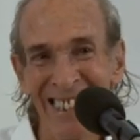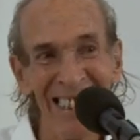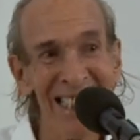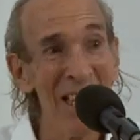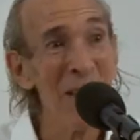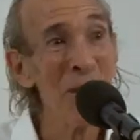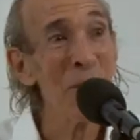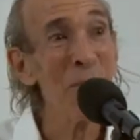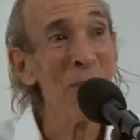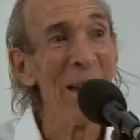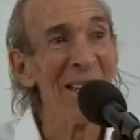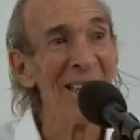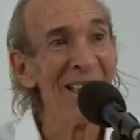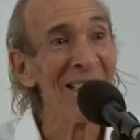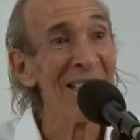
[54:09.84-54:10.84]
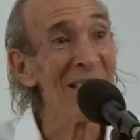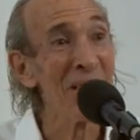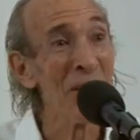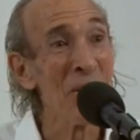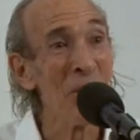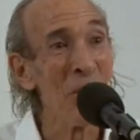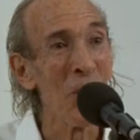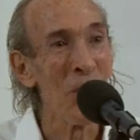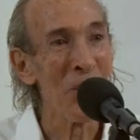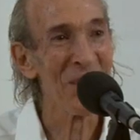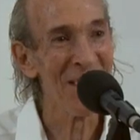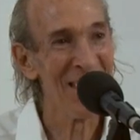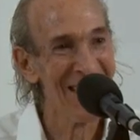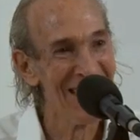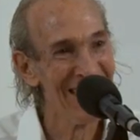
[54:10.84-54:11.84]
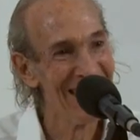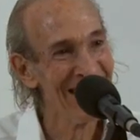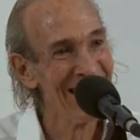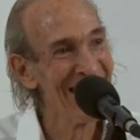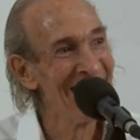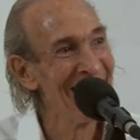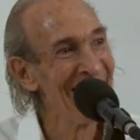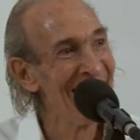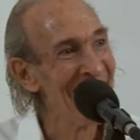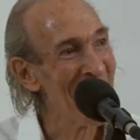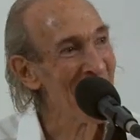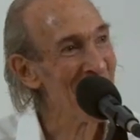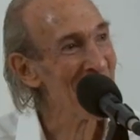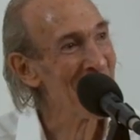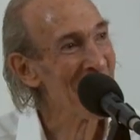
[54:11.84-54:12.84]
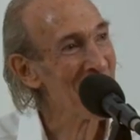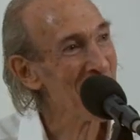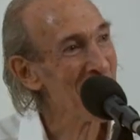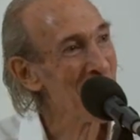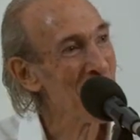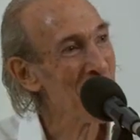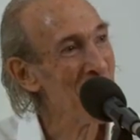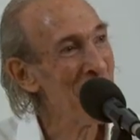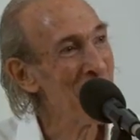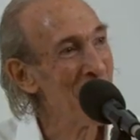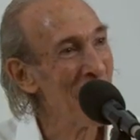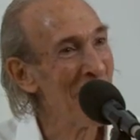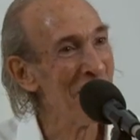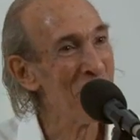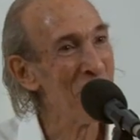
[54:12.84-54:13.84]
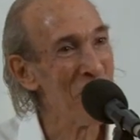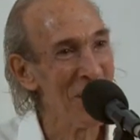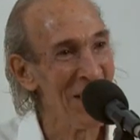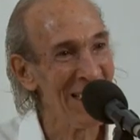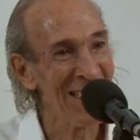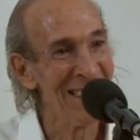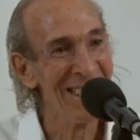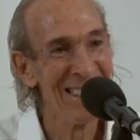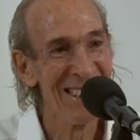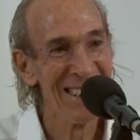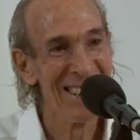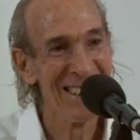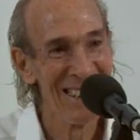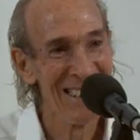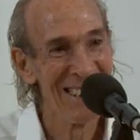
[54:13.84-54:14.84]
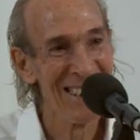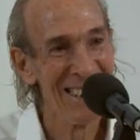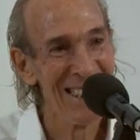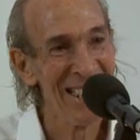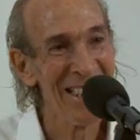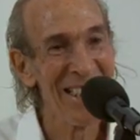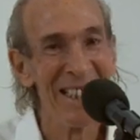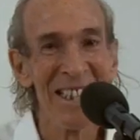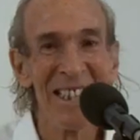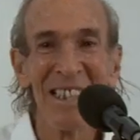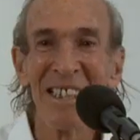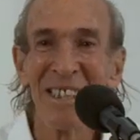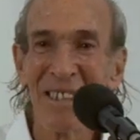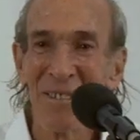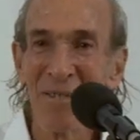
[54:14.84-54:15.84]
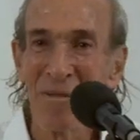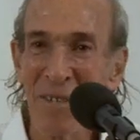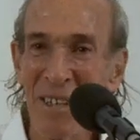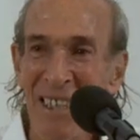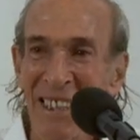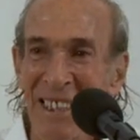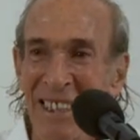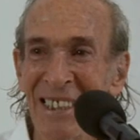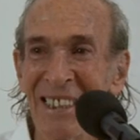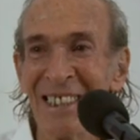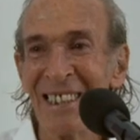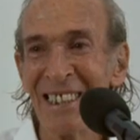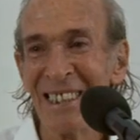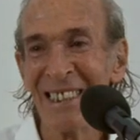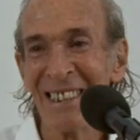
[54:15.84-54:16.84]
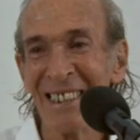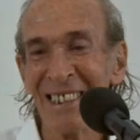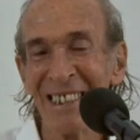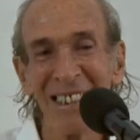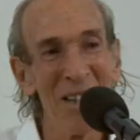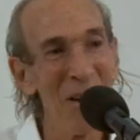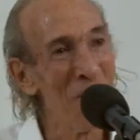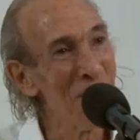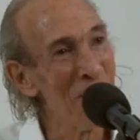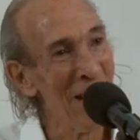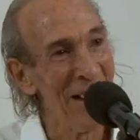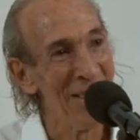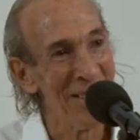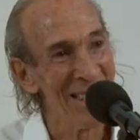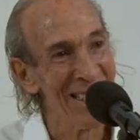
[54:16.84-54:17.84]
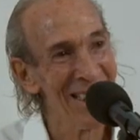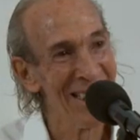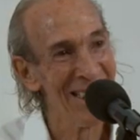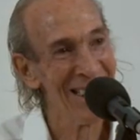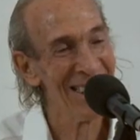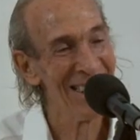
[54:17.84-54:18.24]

Each petal is a thought. It was such a sweet way of putting the feeling of flowers.